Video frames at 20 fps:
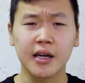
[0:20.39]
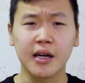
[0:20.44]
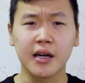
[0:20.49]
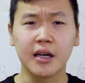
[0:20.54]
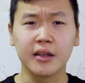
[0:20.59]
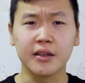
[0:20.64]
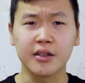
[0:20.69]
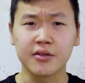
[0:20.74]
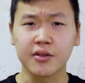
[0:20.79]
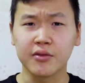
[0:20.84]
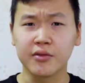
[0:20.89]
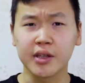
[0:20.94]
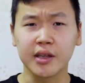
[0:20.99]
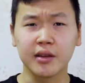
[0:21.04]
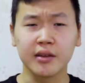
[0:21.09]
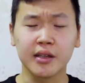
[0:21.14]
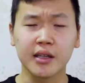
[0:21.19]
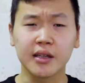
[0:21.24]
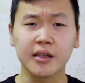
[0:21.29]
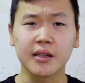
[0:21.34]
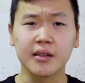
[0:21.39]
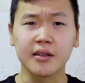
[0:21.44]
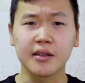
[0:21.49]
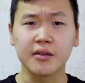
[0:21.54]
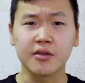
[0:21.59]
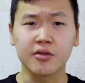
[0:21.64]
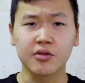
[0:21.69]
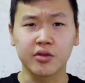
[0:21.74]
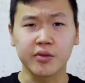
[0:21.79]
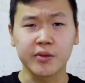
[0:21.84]
There's a link in the
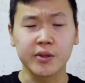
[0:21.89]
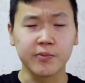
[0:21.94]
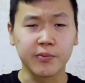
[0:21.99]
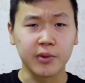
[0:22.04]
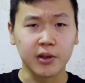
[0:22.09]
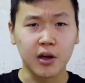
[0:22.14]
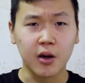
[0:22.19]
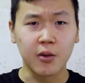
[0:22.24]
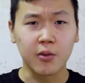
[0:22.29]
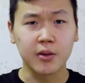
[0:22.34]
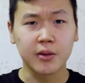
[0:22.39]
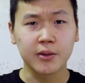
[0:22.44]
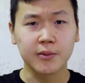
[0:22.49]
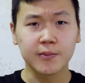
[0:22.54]
description below.